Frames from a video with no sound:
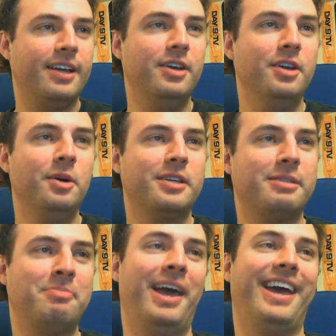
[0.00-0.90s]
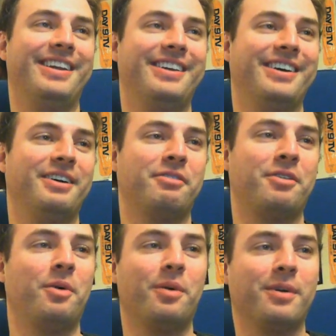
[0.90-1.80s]
Nuked Panda, of
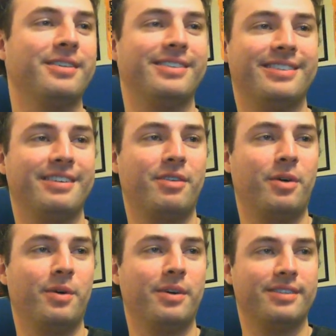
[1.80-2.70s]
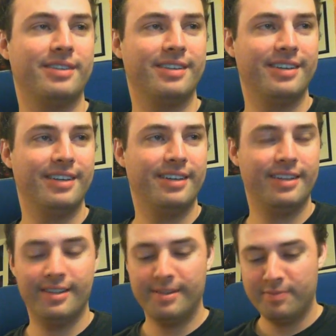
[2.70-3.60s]
course, of course,
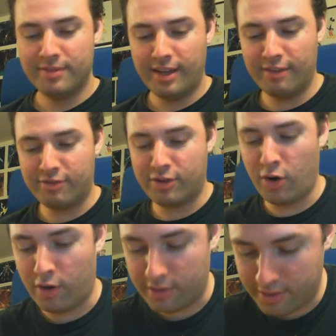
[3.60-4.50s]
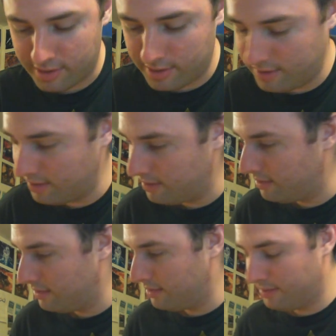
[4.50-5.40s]
of course.
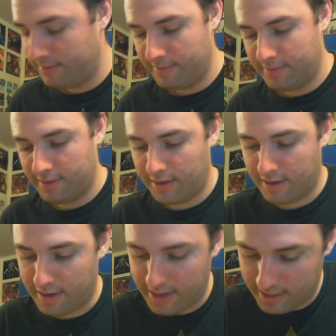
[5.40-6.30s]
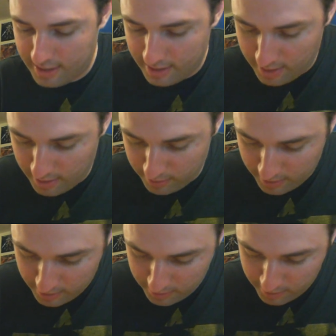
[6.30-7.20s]
All right, how
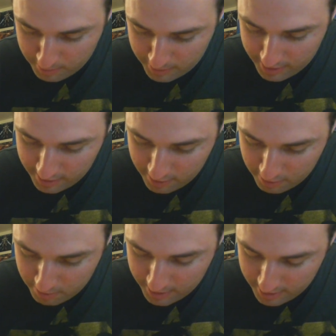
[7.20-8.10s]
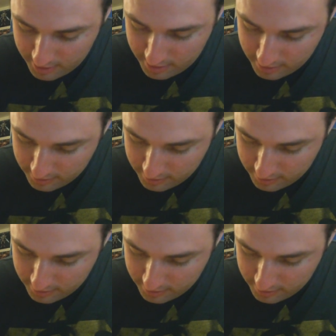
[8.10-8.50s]
do we want to begin a Nuked Panda?